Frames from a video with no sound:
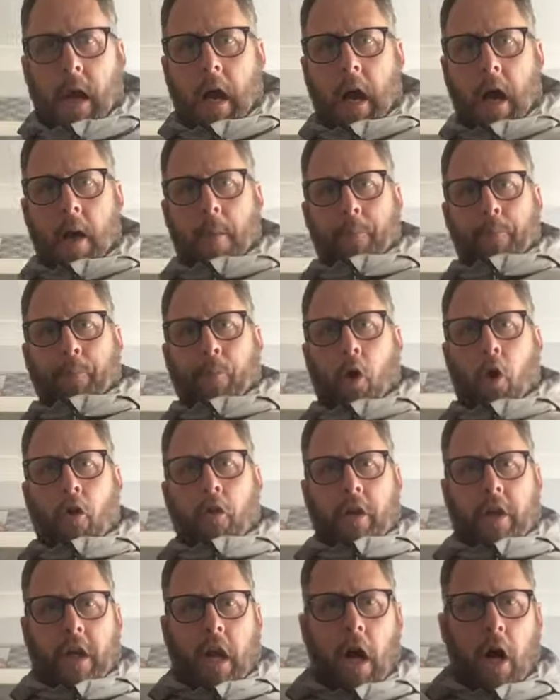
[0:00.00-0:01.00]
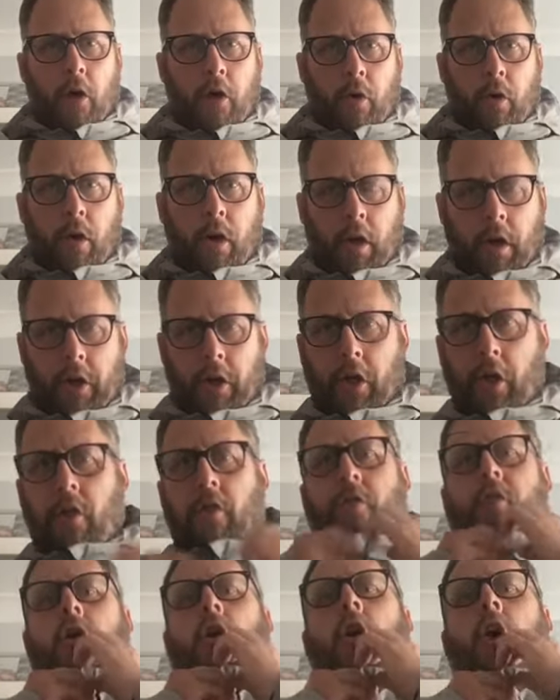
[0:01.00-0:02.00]
On the coat
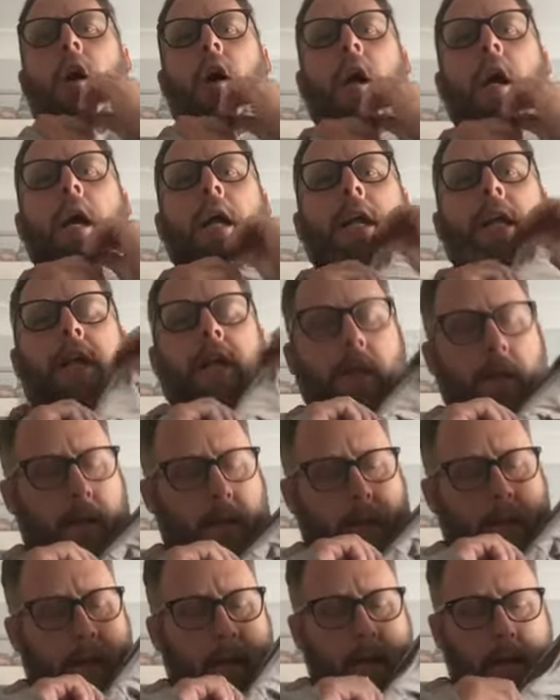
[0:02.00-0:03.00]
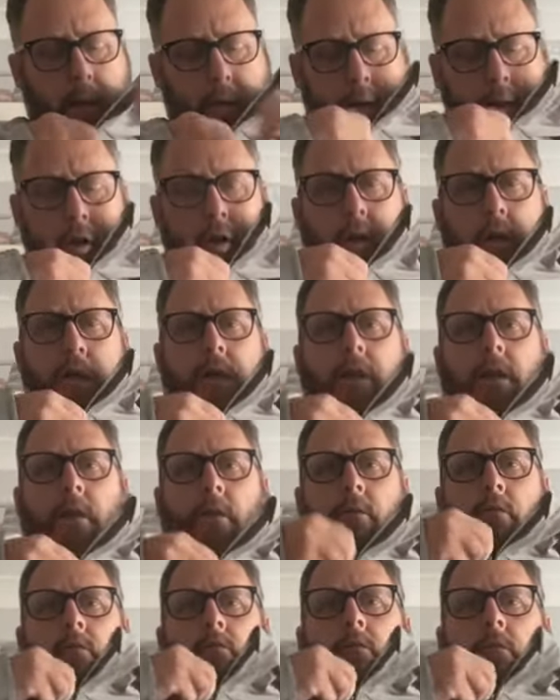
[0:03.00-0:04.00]
you've got a nice,
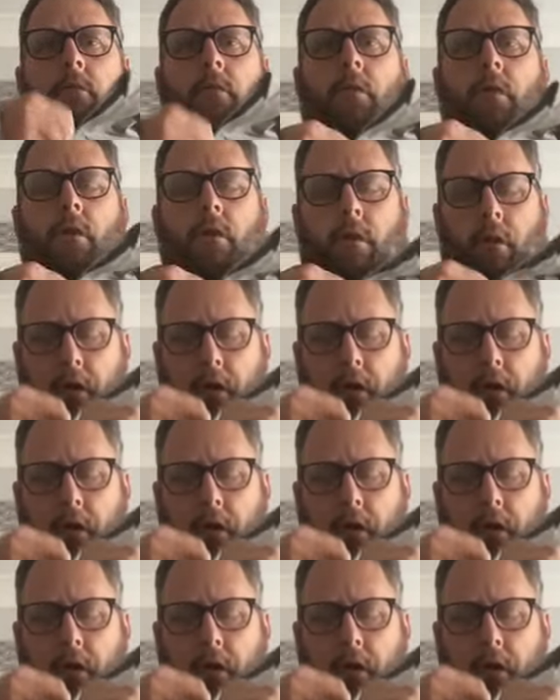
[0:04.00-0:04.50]
it